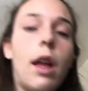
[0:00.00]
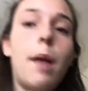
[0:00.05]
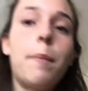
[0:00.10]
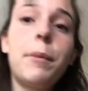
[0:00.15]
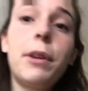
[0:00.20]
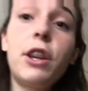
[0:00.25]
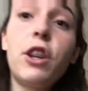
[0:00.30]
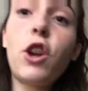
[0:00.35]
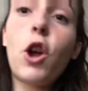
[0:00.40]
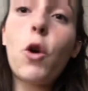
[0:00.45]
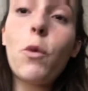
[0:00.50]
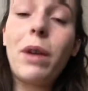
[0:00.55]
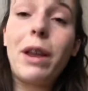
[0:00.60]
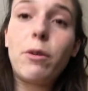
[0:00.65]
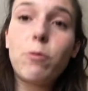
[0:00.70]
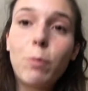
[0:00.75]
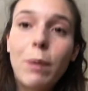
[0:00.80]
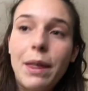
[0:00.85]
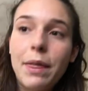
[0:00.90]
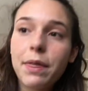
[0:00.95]
I'm gonna go
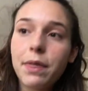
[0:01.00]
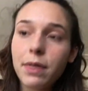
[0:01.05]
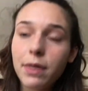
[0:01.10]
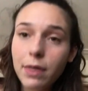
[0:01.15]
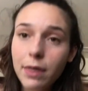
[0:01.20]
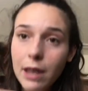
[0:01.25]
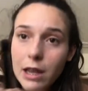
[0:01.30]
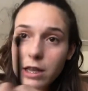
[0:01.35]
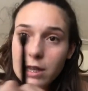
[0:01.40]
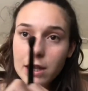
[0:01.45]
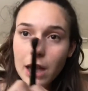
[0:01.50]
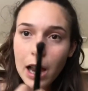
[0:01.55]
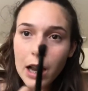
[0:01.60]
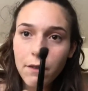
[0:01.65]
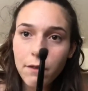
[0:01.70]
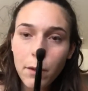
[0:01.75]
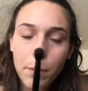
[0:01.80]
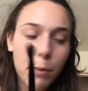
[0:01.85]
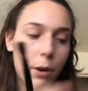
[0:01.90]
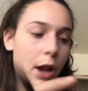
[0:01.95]
in with this side
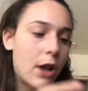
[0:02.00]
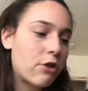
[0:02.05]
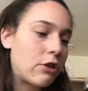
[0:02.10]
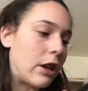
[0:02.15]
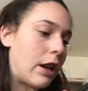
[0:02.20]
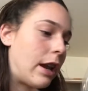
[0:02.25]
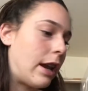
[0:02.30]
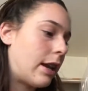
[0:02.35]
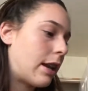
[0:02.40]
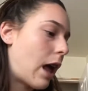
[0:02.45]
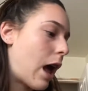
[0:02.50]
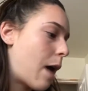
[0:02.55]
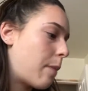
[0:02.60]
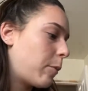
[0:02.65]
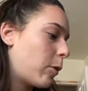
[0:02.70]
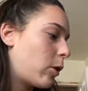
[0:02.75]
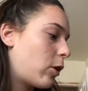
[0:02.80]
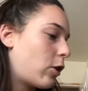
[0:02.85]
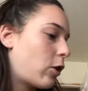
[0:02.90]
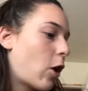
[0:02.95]
of the brush and
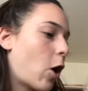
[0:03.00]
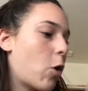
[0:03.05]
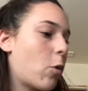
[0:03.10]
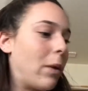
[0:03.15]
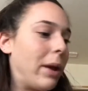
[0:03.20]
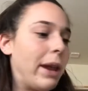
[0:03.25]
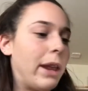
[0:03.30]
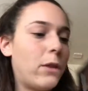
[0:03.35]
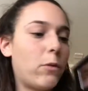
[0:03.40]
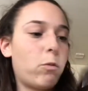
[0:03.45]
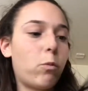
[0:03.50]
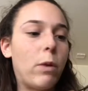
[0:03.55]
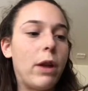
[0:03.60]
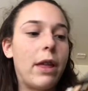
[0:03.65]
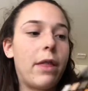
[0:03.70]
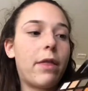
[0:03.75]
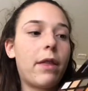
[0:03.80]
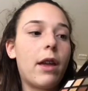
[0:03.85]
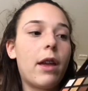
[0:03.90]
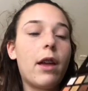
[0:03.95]
I'm gonna go in
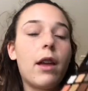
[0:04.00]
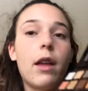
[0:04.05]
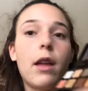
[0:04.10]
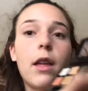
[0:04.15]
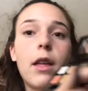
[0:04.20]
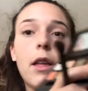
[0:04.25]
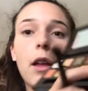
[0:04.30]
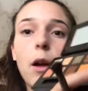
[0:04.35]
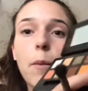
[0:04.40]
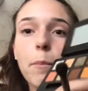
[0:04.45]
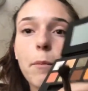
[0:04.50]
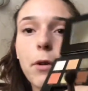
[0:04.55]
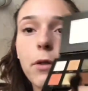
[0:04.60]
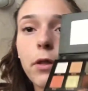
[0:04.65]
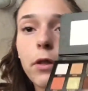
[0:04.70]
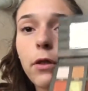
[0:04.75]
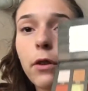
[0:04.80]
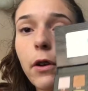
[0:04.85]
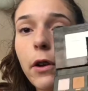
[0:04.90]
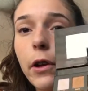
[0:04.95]
with
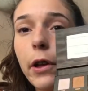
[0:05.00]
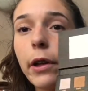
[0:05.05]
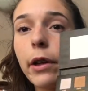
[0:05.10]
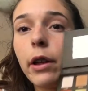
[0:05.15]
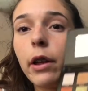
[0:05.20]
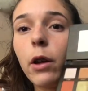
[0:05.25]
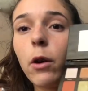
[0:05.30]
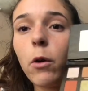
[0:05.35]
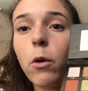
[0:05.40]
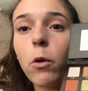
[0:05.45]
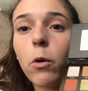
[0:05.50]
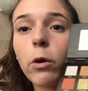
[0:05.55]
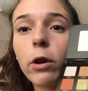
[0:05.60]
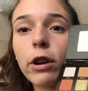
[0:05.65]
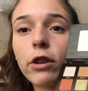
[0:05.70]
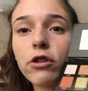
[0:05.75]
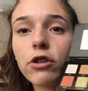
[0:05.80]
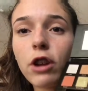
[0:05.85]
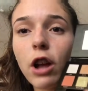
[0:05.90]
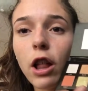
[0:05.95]
the
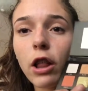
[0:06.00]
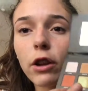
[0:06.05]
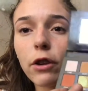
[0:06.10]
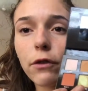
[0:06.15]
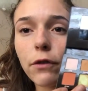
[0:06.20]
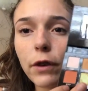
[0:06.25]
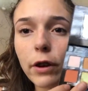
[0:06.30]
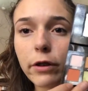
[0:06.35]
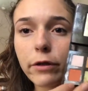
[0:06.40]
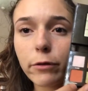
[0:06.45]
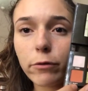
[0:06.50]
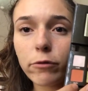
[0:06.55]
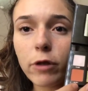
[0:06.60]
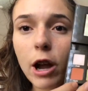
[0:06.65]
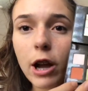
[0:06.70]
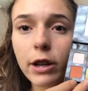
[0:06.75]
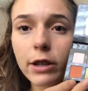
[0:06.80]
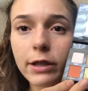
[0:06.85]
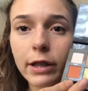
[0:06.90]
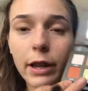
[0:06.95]
orange color first,
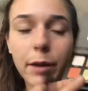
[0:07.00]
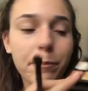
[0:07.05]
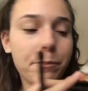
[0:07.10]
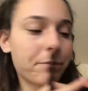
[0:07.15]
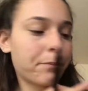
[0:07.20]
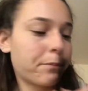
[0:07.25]
Roxy.